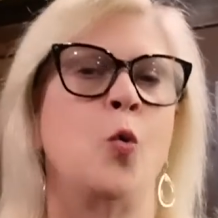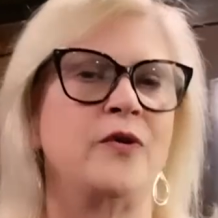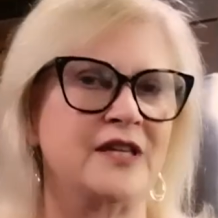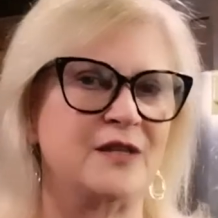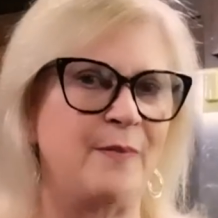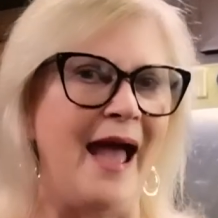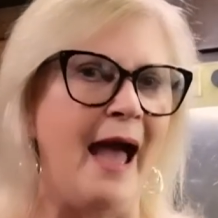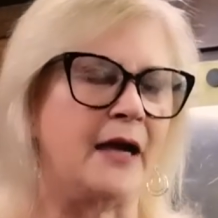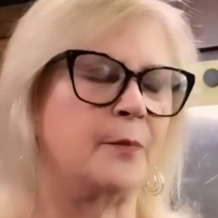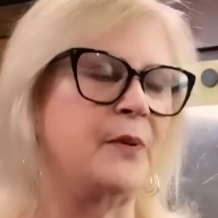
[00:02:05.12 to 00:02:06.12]
with his
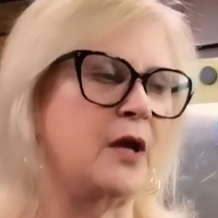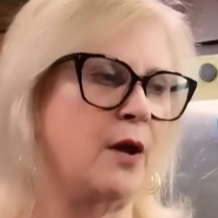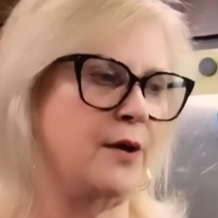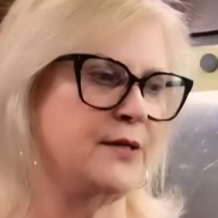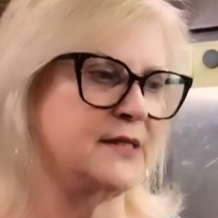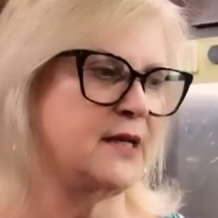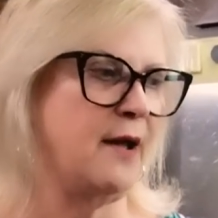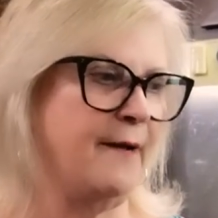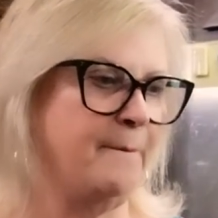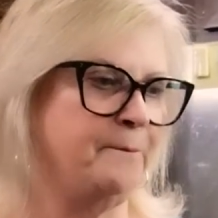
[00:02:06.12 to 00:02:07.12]
back because
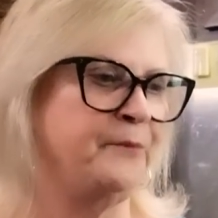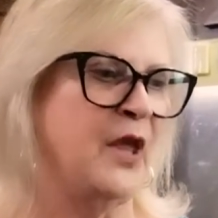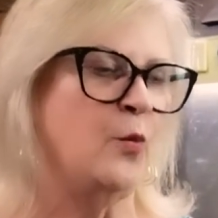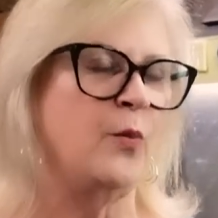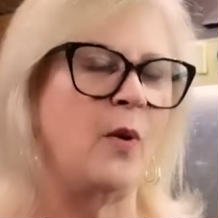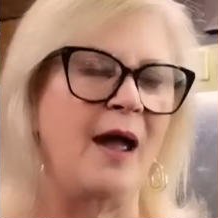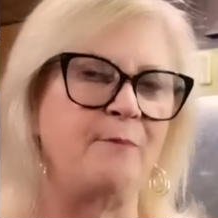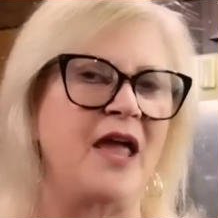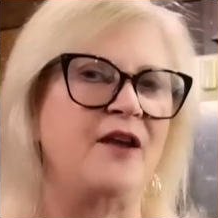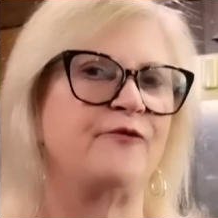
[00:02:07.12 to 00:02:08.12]
um, I
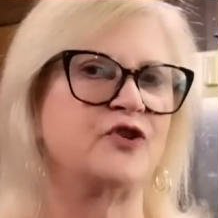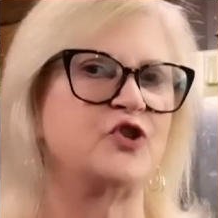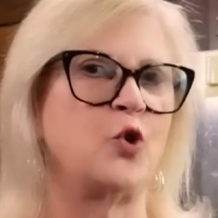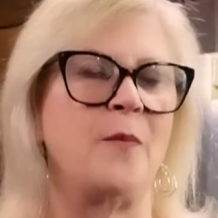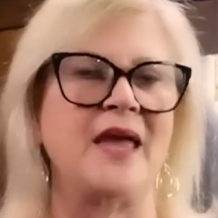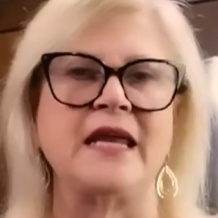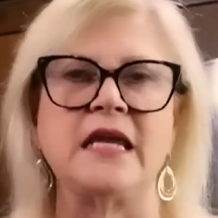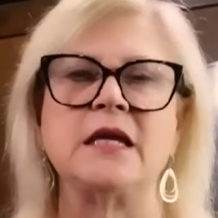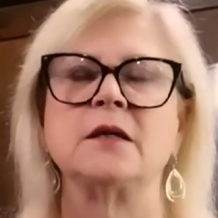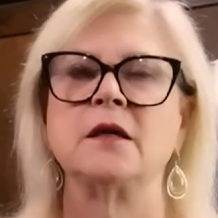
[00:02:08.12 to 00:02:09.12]
paid for so
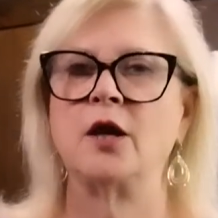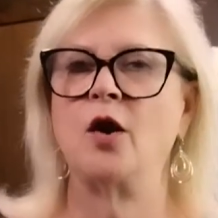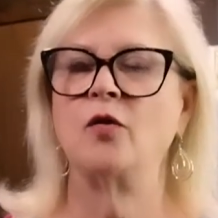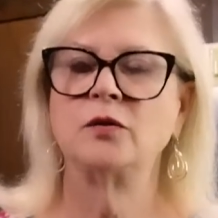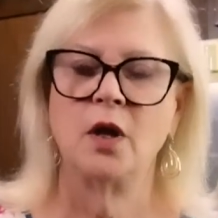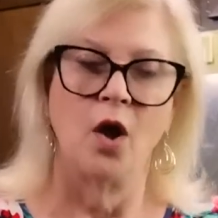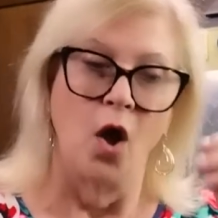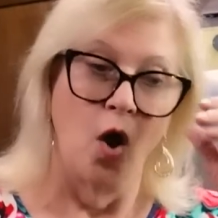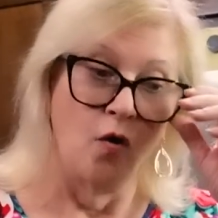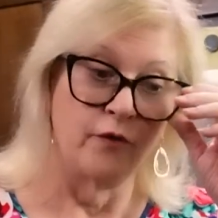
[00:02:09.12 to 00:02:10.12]
many, you know,
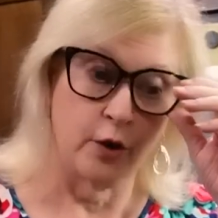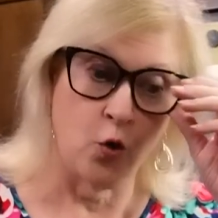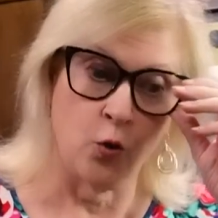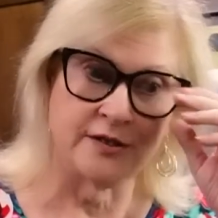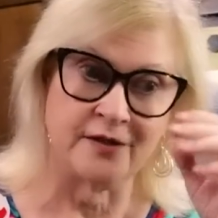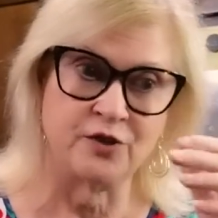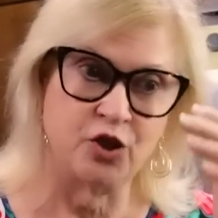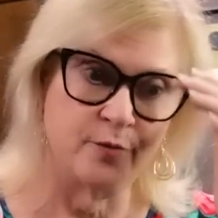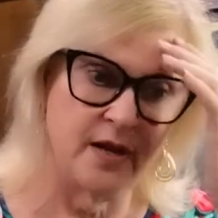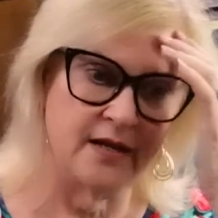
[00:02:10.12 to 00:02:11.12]
over the course of
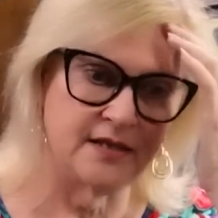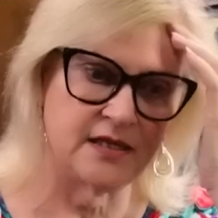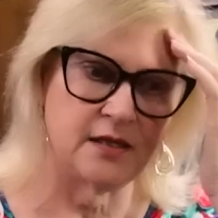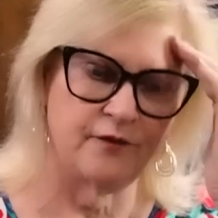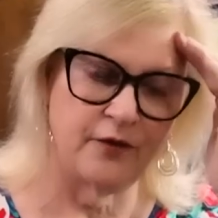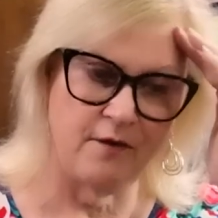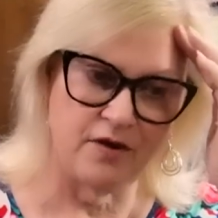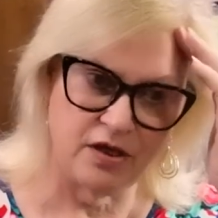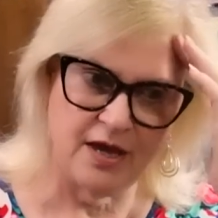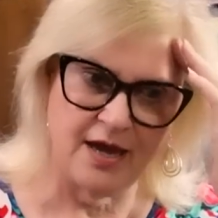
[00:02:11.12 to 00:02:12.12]
two months for
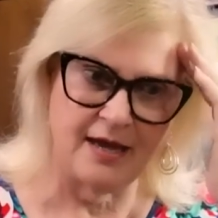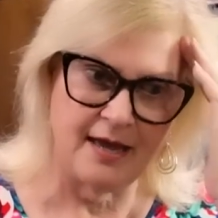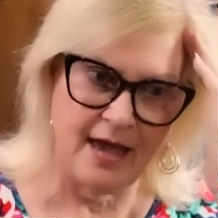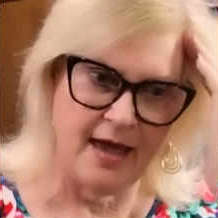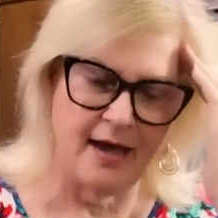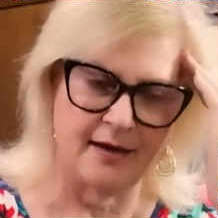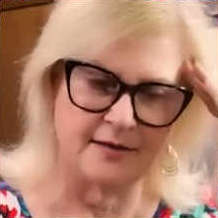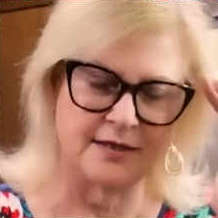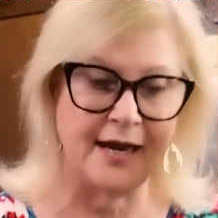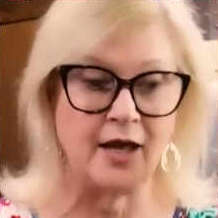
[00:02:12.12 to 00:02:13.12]
everything.
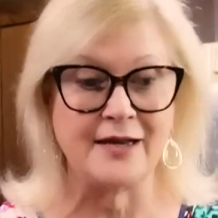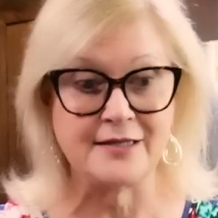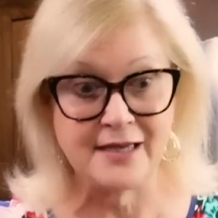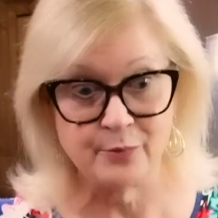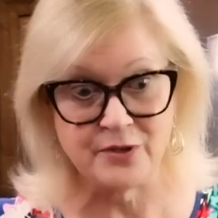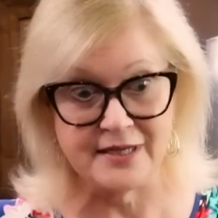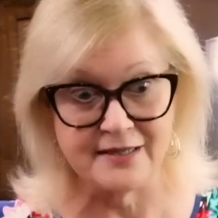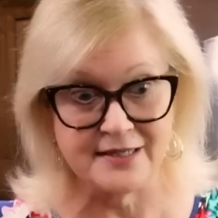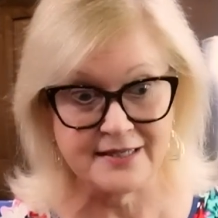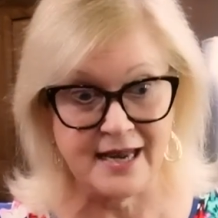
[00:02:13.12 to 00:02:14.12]
And I got a
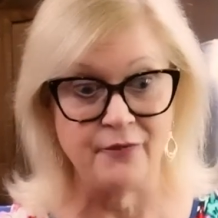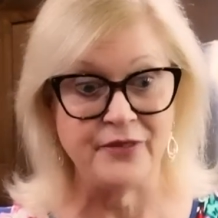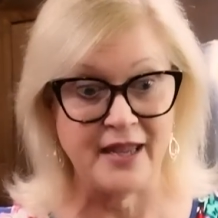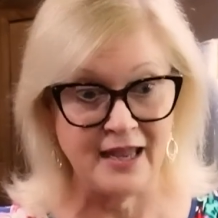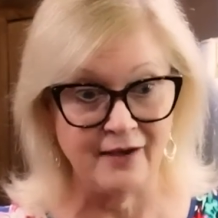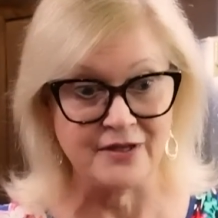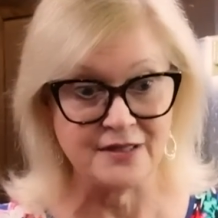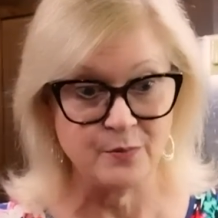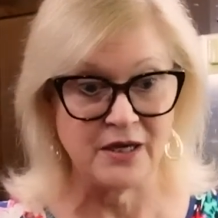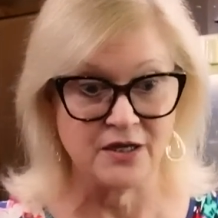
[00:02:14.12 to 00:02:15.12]
10% discount, thank
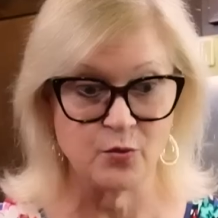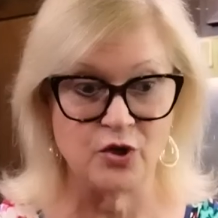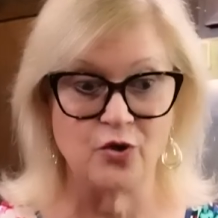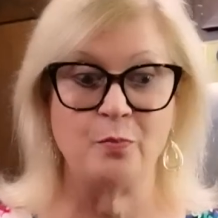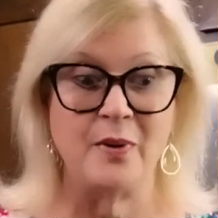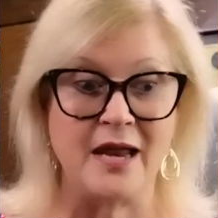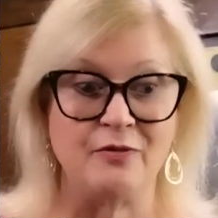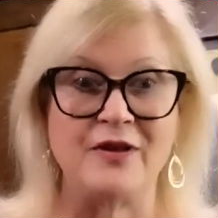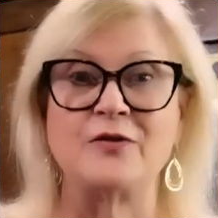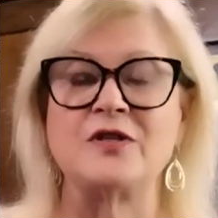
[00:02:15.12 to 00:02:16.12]
heavens, because when you're
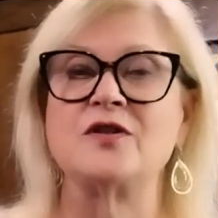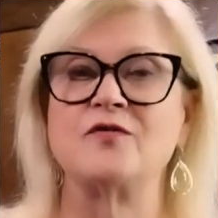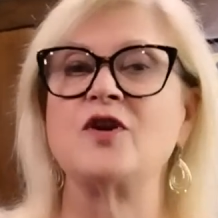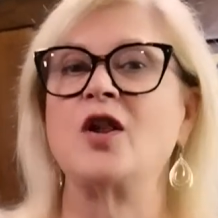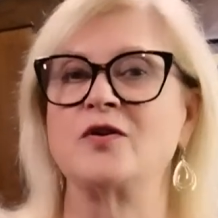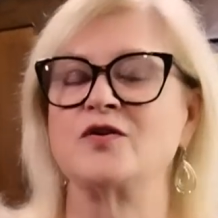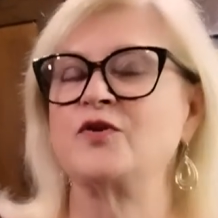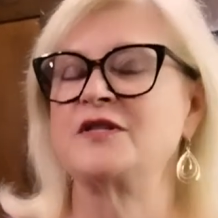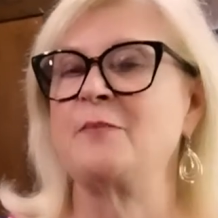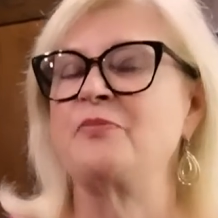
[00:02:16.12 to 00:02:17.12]
paying thousands of dollars
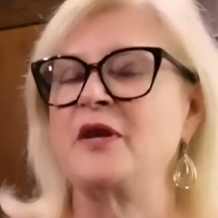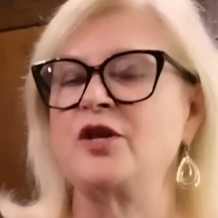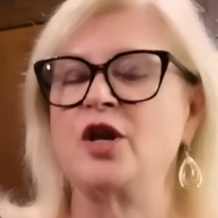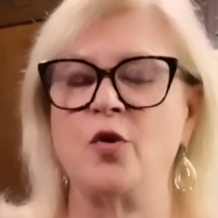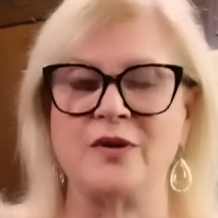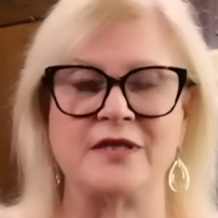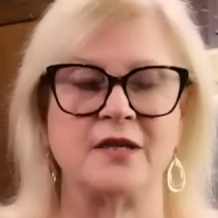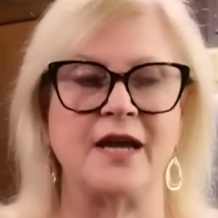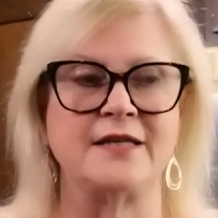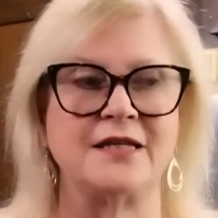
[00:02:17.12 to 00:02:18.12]
for something, you know, it's
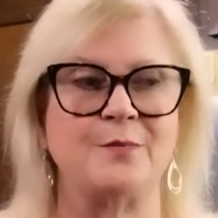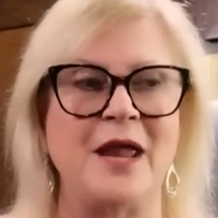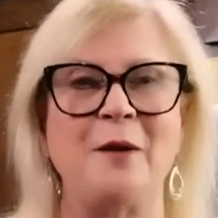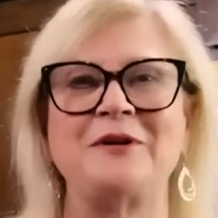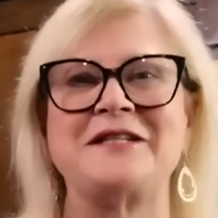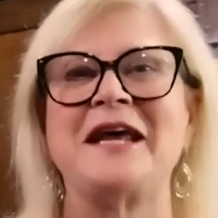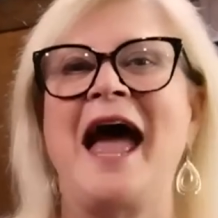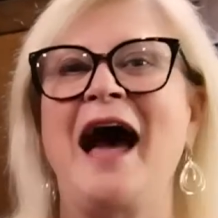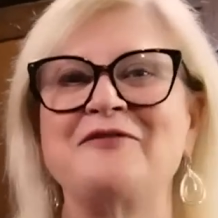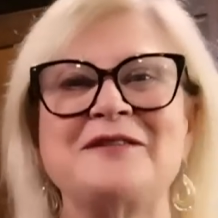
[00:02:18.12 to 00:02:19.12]
nice to be able to
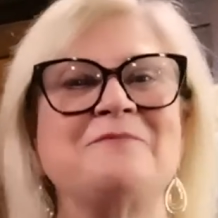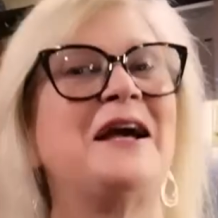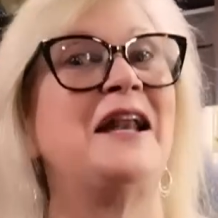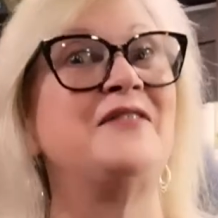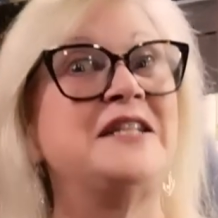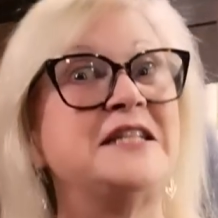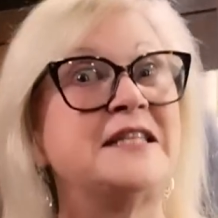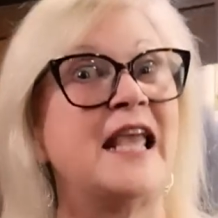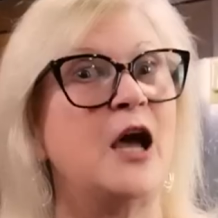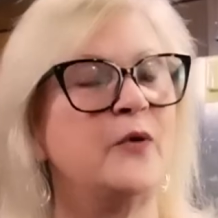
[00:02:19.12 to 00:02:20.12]
have some kind of a
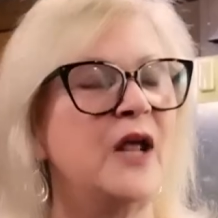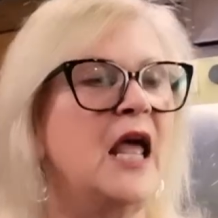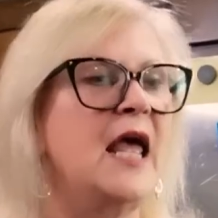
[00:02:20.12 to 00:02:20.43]
discount.